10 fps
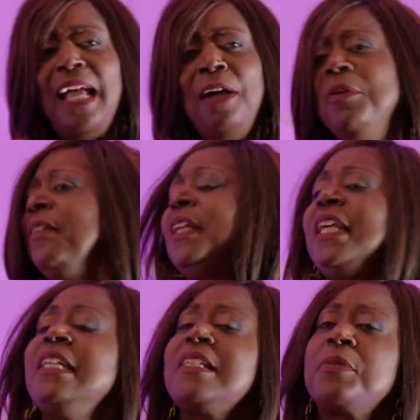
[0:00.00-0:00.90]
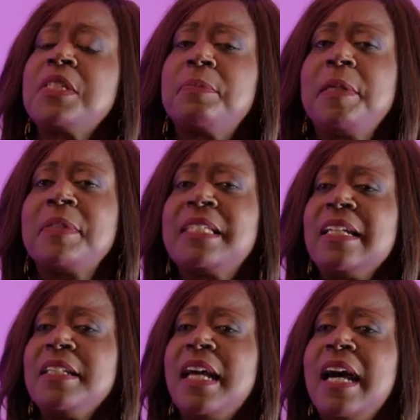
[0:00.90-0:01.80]
And one of the hints was people
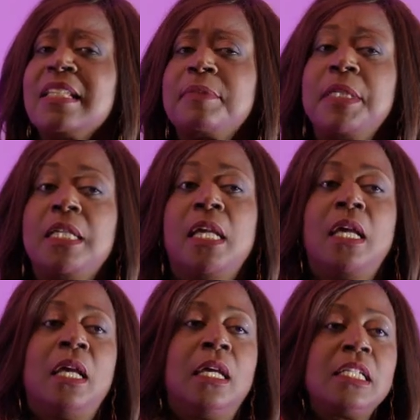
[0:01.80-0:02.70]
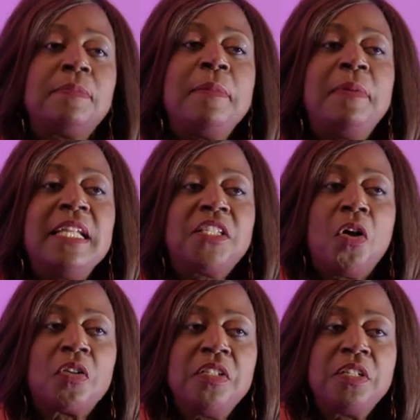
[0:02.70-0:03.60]
started to ask me, those people I
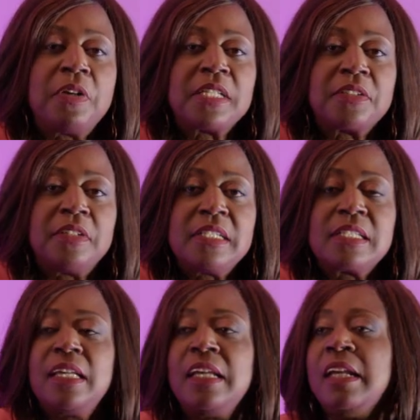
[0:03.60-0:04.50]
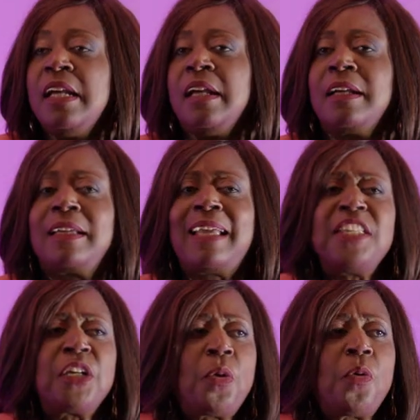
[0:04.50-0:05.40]
talk to in the restaurants,
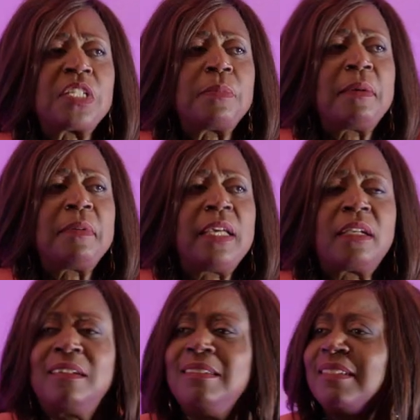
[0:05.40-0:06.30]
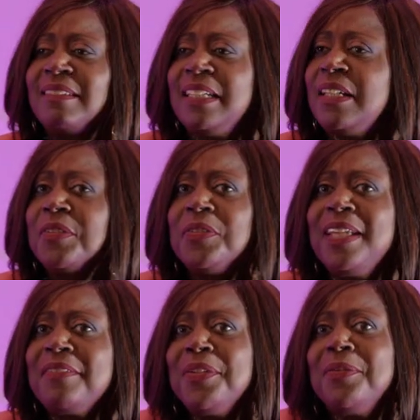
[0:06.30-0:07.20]
can you coach me? I'm like, oh, well, how do
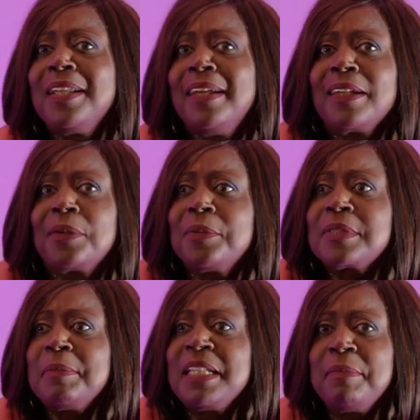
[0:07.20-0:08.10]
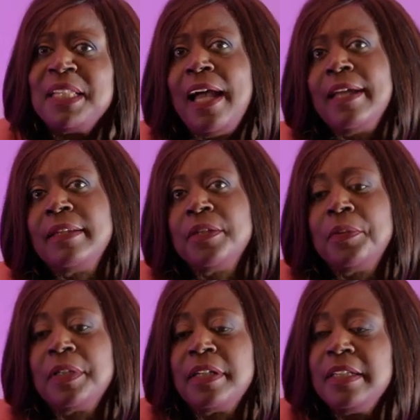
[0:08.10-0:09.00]
they even know that I coach? I mean, I've been hiding
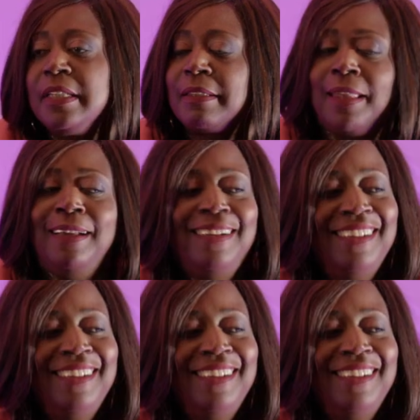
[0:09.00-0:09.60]
down here in Nice.